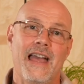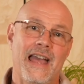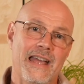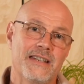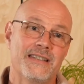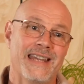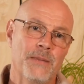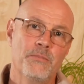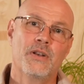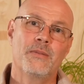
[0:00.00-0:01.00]
and
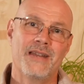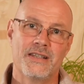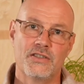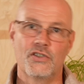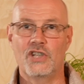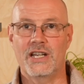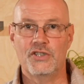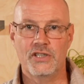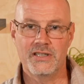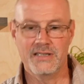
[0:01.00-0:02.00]
implement
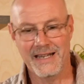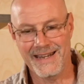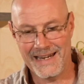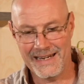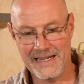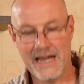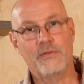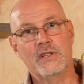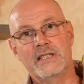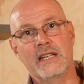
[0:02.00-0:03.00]
suggestions in
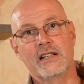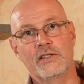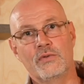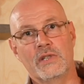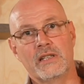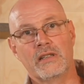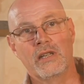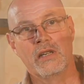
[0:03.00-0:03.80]
every single unit.